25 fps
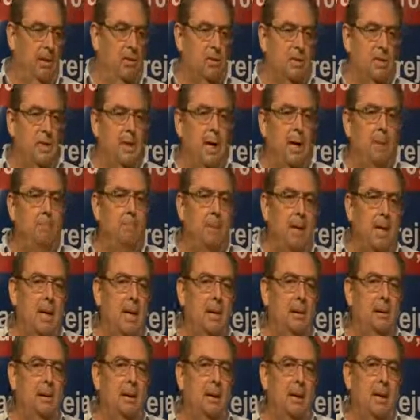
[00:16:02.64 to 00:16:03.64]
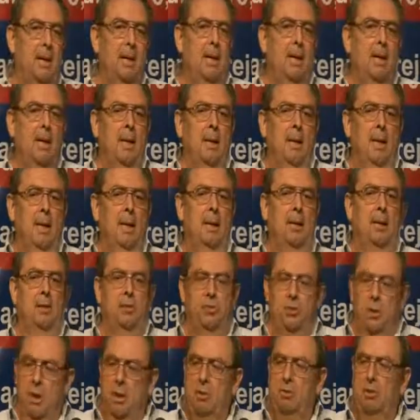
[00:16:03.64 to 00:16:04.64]
because they are part, an
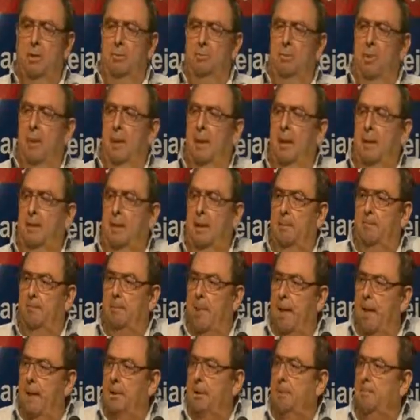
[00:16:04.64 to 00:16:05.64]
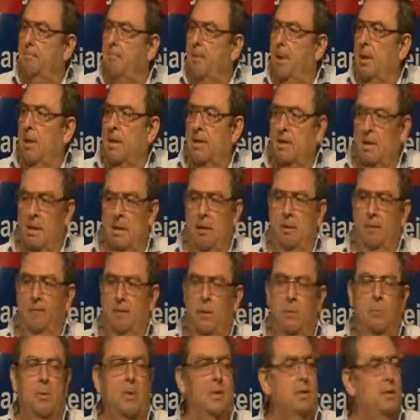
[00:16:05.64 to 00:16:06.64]
integral part, a part and parcel
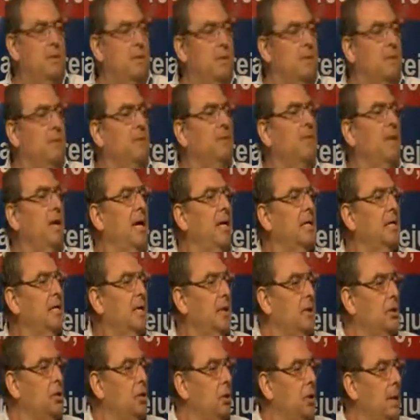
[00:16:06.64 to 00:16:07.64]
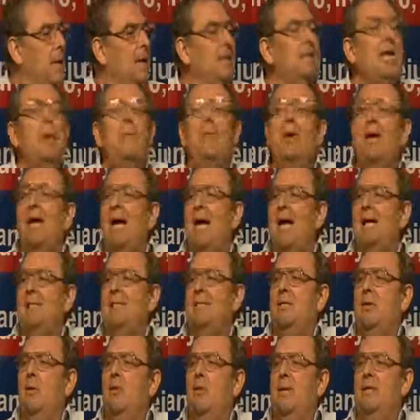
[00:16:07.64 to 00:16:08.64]
of the Western civilization. And they will
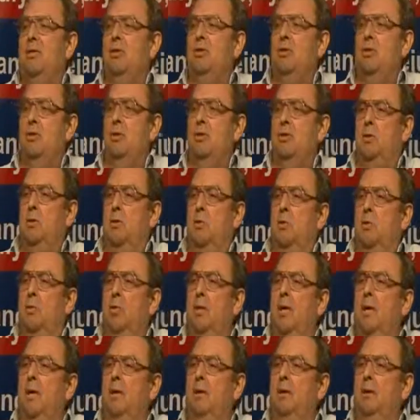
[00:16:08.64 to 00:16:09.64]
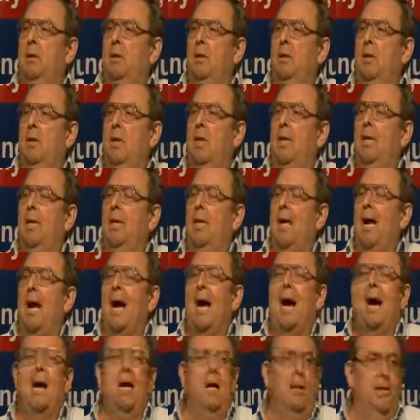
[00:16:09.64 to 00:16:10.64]
ask questions. So, where
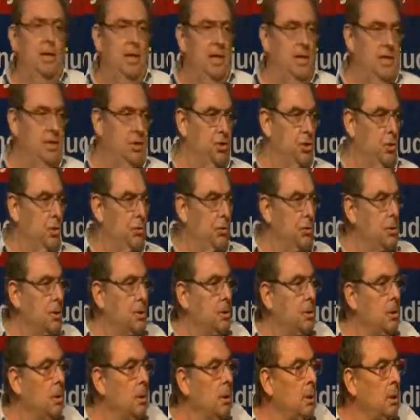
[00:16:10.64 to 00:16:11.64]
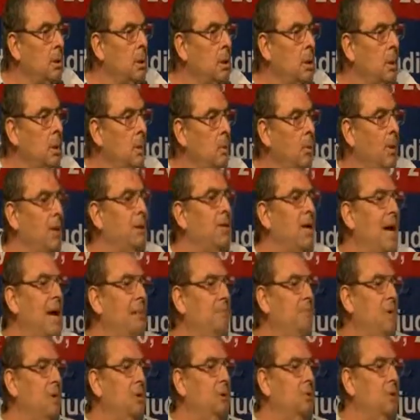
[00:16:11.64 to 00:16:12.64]
are these Jews? What
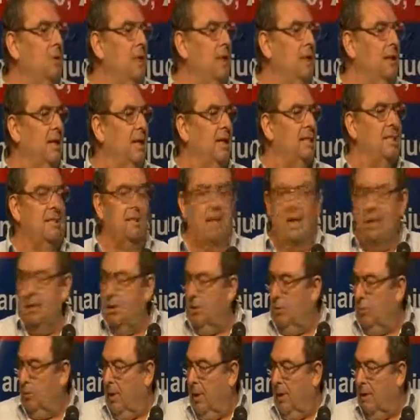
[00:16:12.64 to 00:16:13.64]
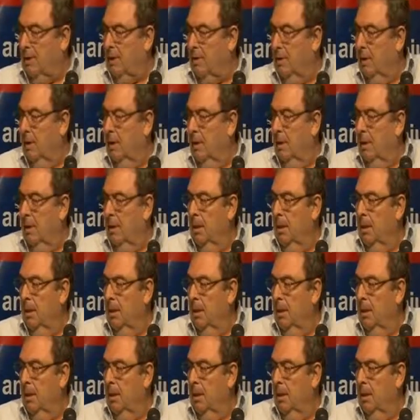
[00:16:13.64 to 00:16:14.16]
happened to that extinct race?